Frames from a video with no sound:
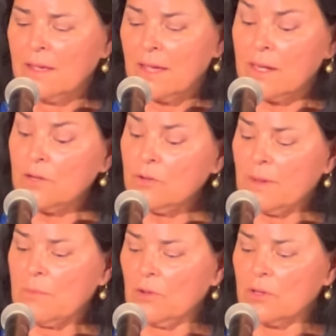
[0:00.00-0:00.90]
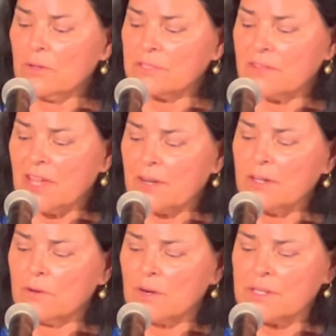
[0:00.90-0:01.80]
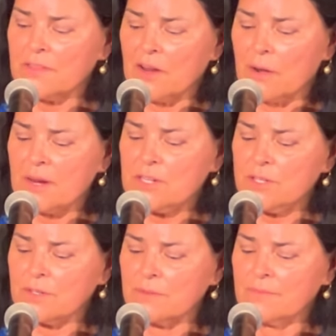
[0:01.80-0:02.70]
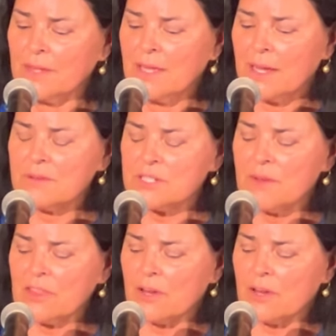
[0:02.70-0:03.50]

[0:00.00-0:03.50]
And he knew people who in Savannah who weren't in the army too. He was to make